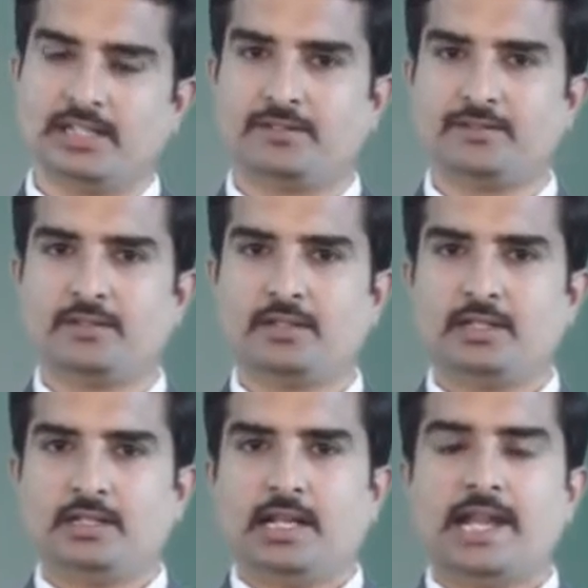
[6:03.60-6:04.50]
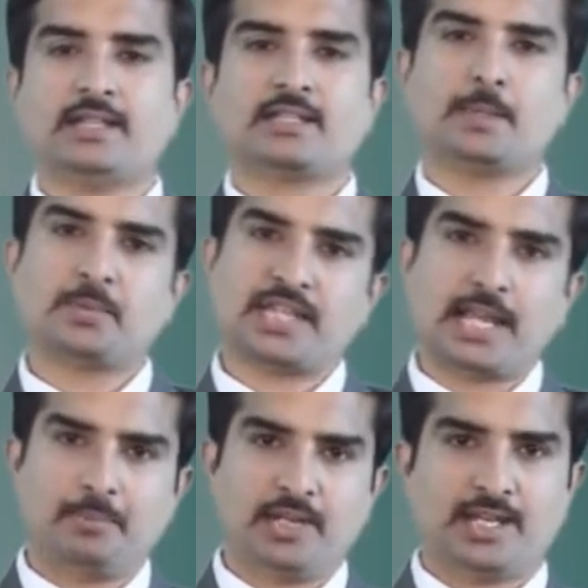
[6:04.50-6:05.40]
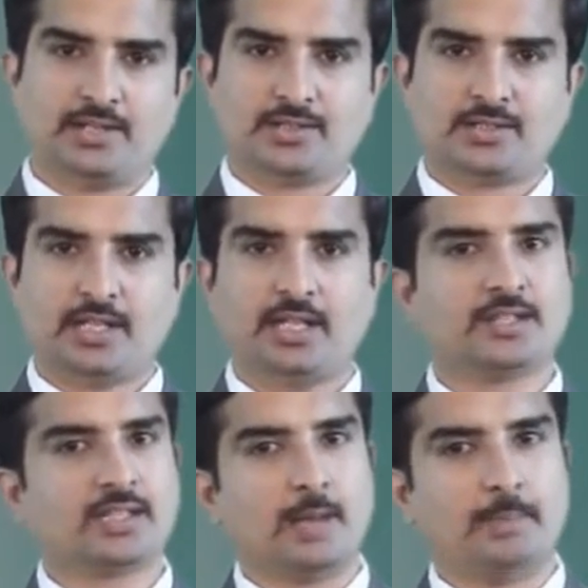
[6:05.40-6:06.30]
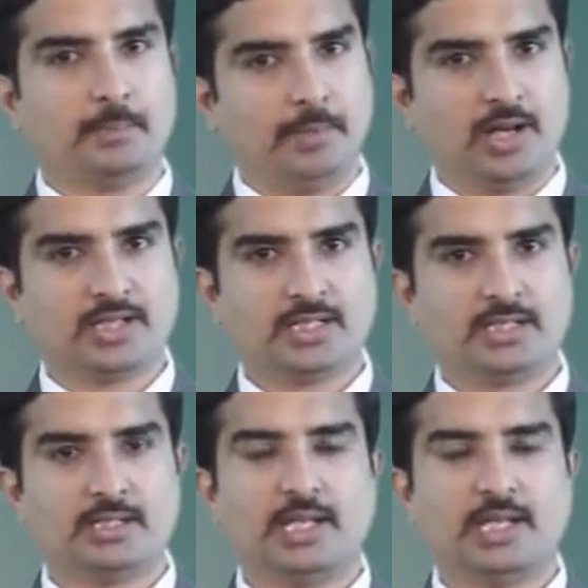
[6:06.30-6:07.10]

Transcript: nerve, and the subscapularis in its upper part,